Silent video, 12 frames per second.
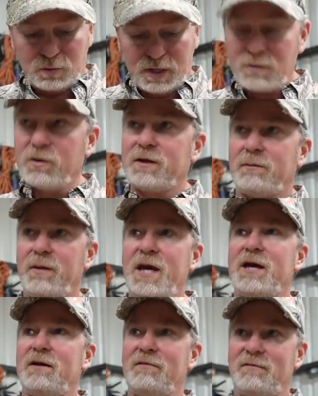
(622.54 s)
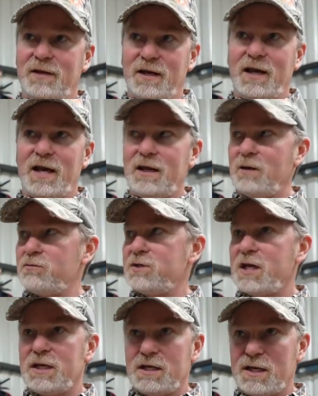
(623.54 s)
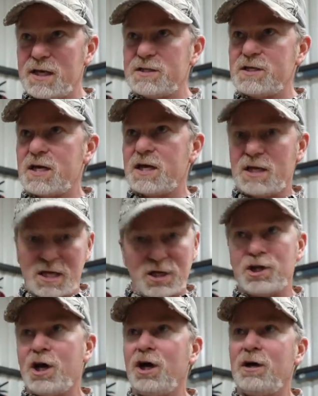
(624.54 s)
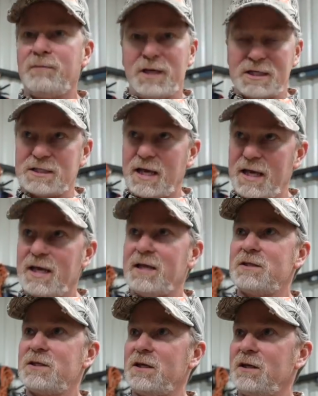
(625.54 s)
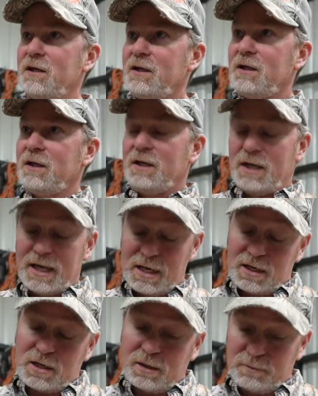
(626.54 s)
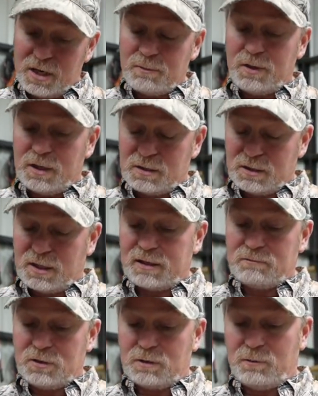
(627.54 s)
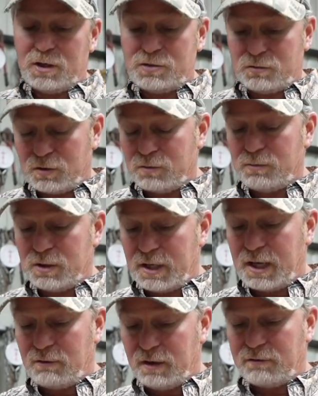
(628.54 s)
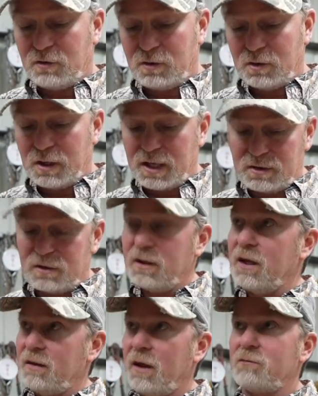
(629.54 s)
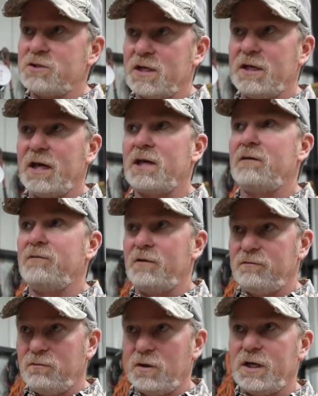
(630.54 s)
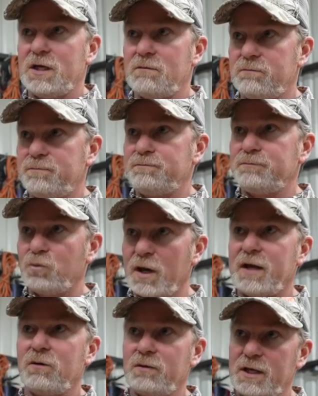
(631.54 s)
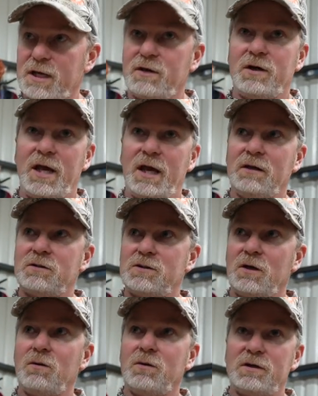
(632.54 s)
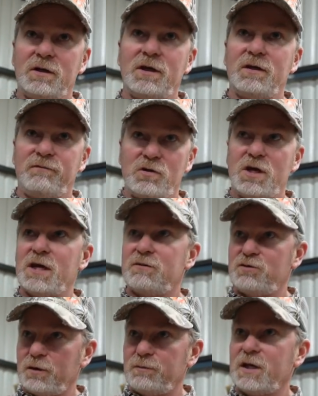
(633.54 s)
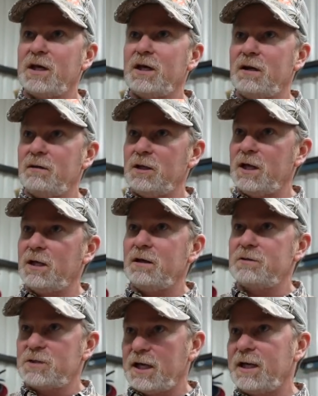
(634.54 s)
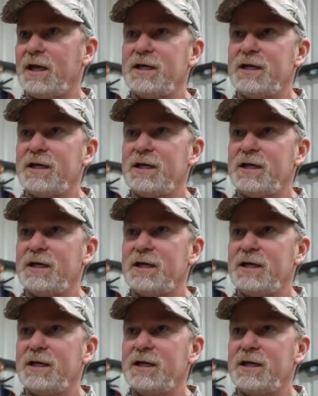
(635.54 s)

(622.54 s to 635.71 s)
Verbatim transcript: when he went to bed that night, he was getting dizzy and getting numb in his hands, and he didn't come get me to take him to the emergency room, but however, he, that was indicative of what he read on the internet. So if you get something in a, in a say, a